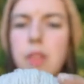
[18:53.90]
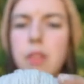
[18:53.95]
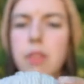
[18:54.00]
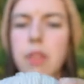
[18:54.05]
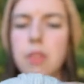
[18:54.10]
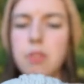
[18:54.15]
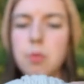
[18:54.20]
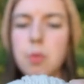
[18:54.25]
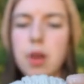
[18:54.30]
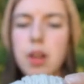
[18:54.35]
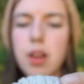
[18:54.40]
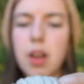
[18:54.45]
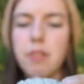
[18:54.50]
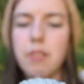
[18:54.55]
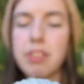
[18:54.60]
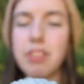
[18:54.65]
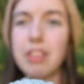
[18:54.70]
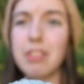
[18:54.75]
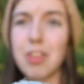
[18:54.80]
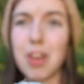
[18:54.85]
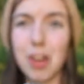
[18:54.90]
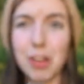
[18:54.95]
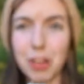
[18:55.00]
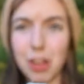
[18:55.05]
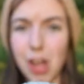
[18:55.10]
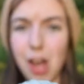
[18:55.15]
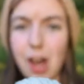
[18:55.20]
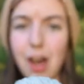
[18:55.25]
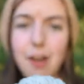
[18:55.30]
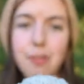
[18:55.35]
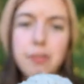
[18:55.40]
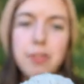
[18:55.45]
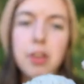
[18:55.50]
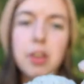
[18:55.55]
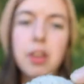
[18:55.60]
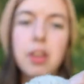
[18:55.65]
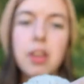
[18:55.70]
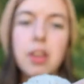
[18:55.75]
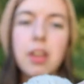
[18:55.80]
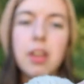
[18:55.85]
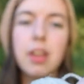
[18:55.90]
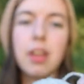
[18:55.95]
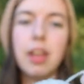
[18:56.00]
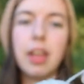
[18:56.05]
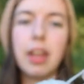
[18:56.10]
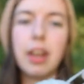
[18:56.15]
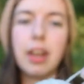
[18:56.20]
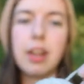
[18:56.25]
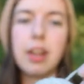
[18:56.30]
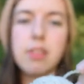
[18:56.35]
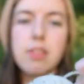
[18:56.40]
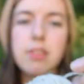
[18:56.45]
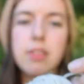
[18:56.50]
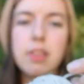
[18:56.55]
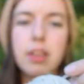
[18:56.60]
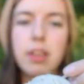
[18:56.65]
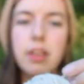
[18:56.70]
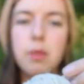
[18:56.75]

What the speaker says: This one, obviously, it's called Loft, and it's